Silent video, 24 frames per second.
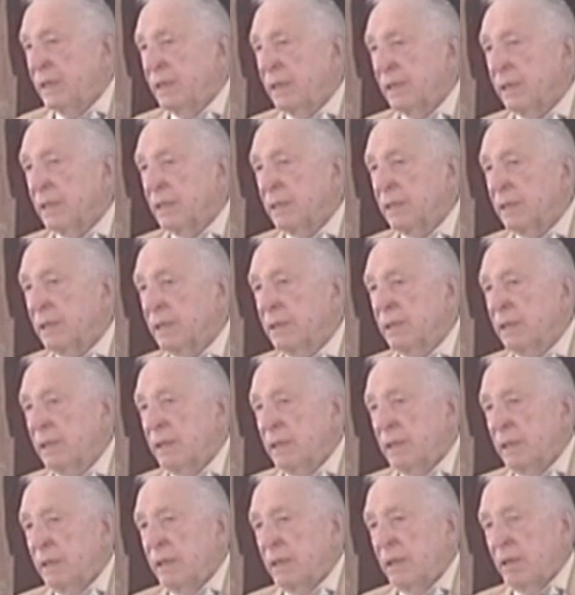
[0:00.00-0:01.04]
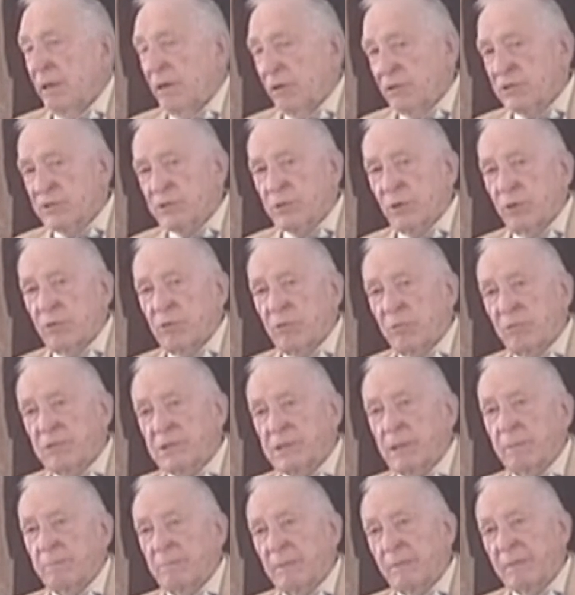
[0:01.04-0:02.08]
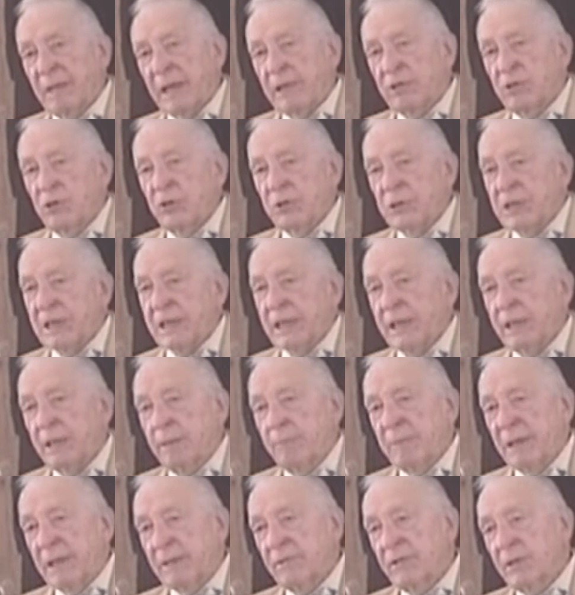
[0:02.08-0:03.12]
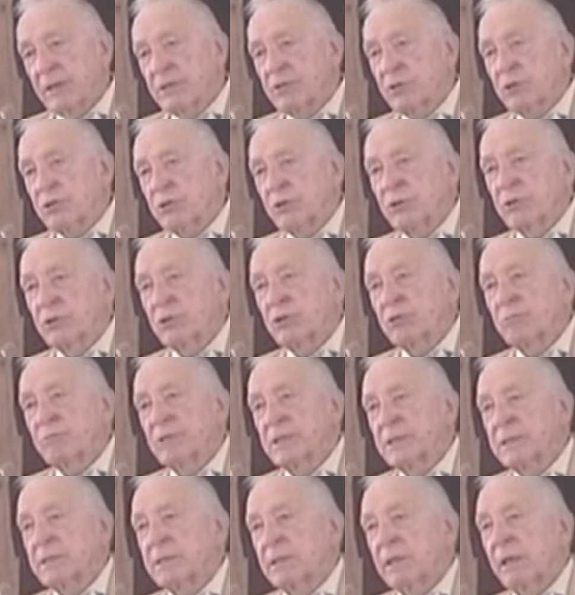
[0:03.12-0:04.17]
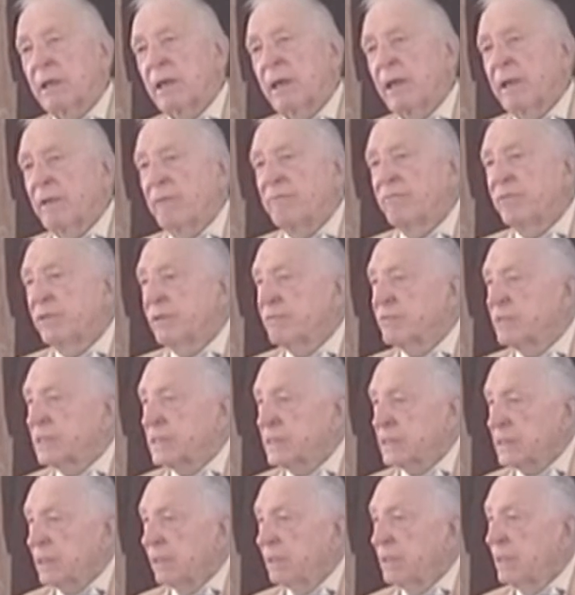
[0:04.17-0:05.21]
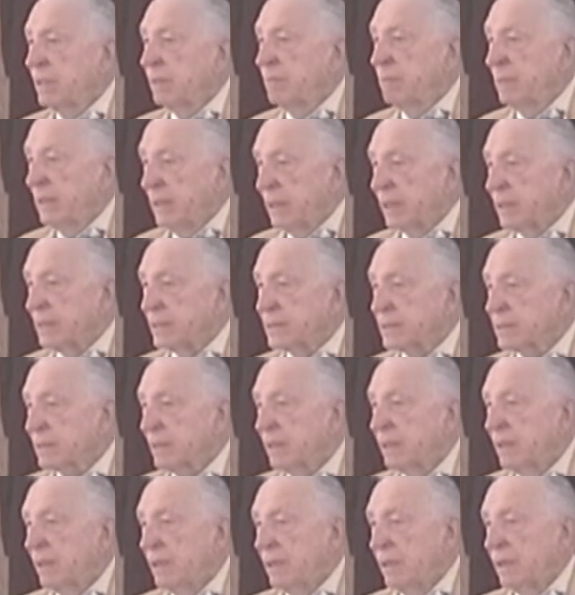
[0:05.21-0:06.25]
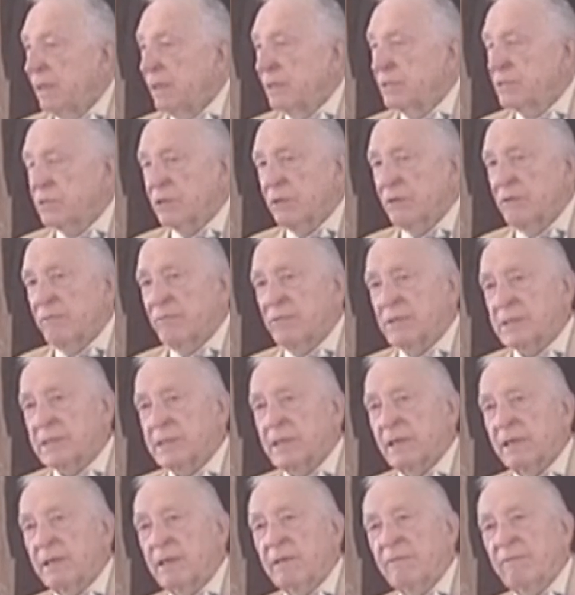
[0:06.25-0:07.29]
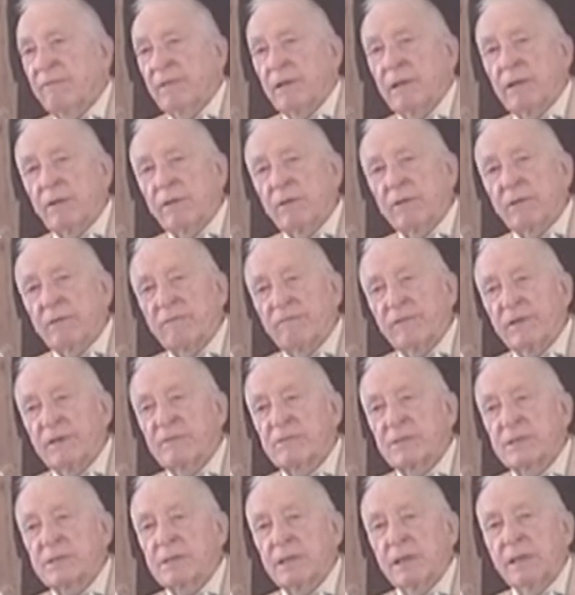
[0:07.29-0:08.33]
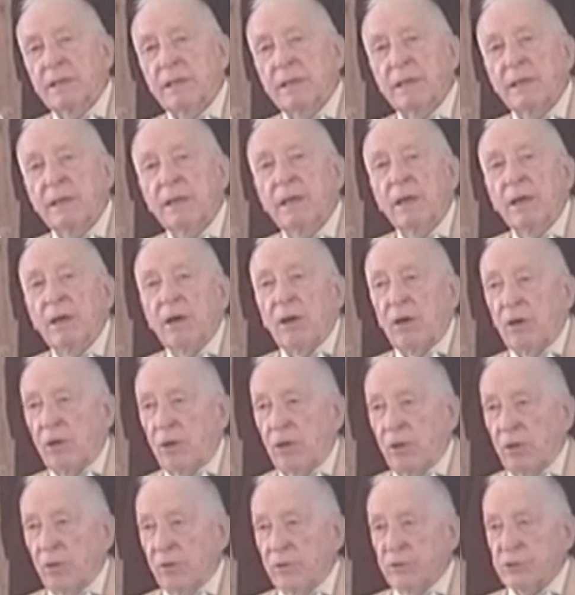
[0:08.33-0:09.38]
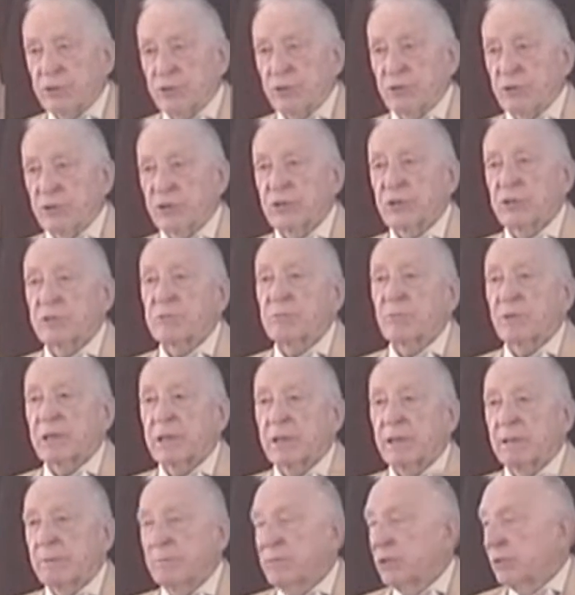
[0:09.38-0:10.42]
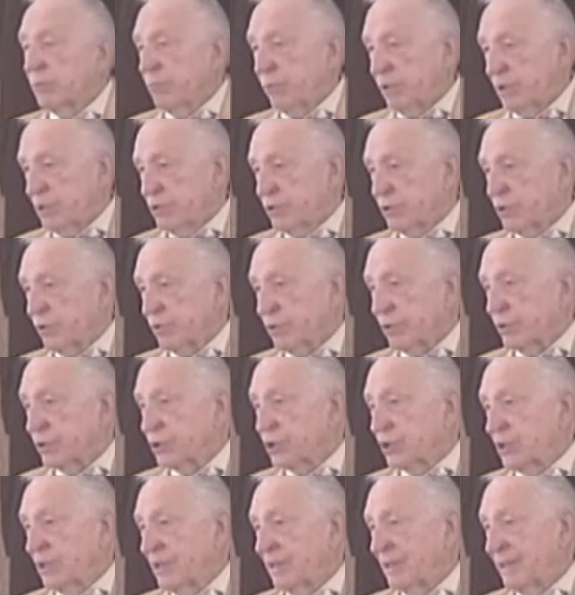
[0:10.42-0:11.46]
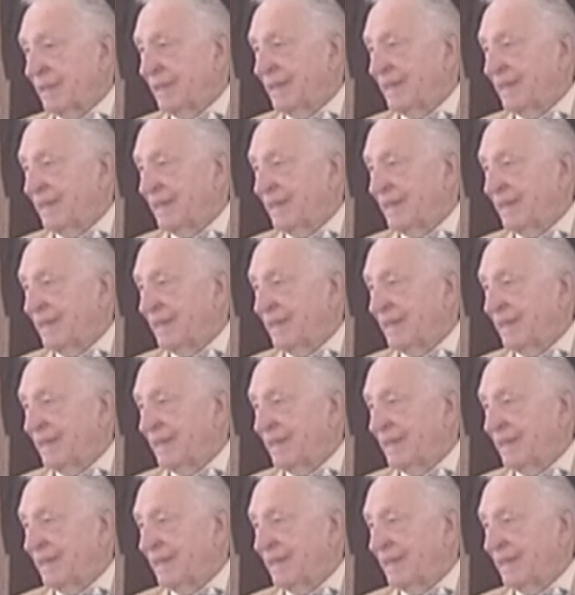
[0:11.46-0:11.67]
And also, something unique about this church was they had fifth Sunday meetings. And so if a Sunday fell on the fifth Sunday, all the churches would come to one church